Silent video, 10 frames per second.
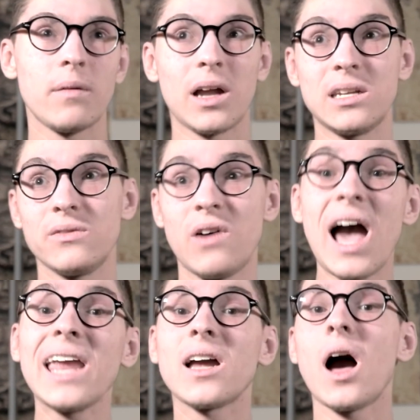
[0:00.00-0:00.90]

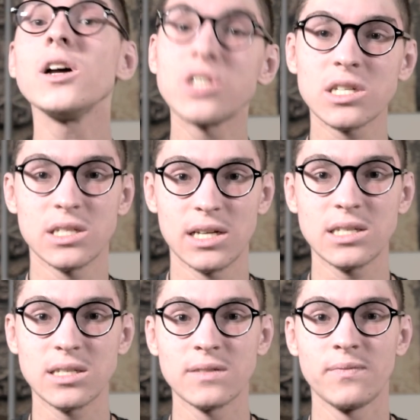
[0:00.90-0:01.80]
divine
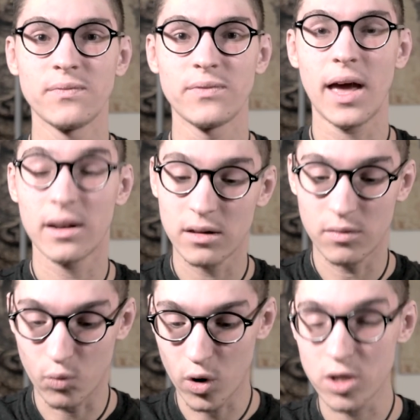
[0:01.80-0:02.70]
consciousness that
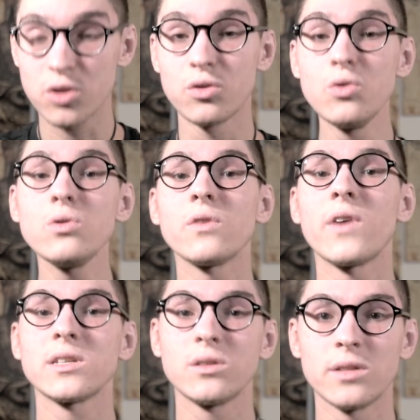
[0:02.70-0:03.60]
works through the
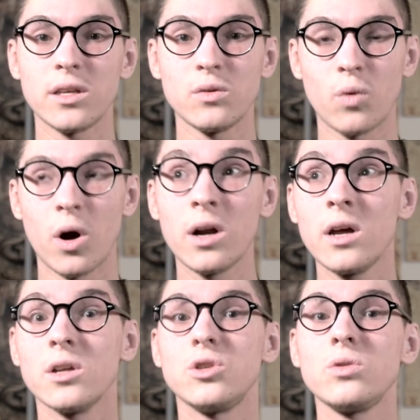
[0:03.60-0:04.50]
vessel that you are
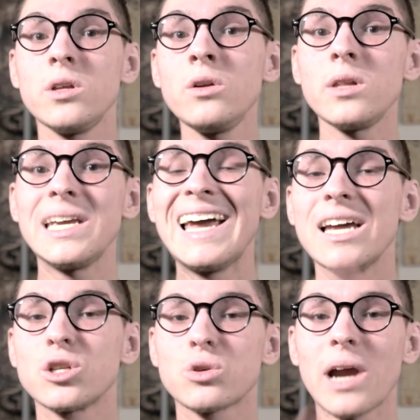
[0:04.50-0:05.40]
to literally
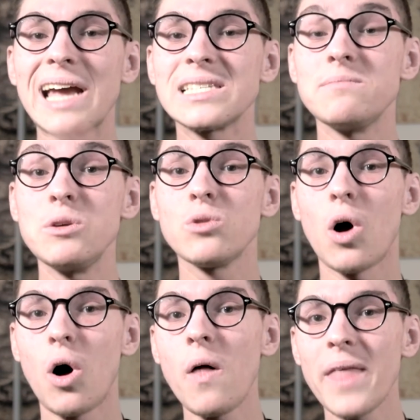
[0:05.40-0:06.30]
transmute
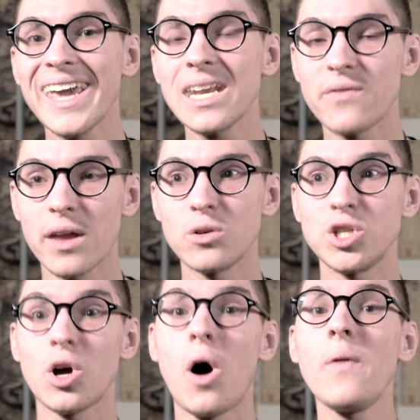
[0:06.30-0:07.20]
all negative
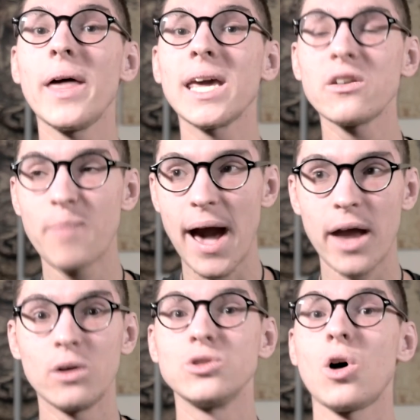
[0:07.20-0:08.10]
energy, all negative
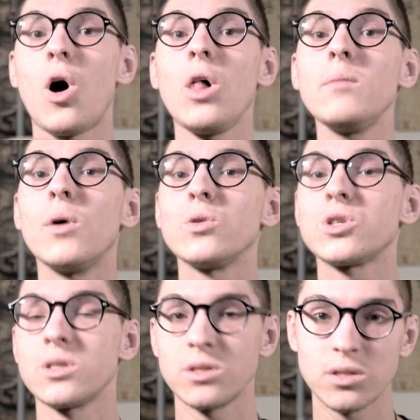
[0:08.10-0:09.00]
patterns, all
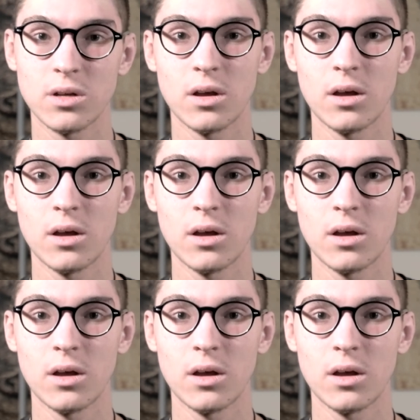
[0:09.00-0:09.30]
emotions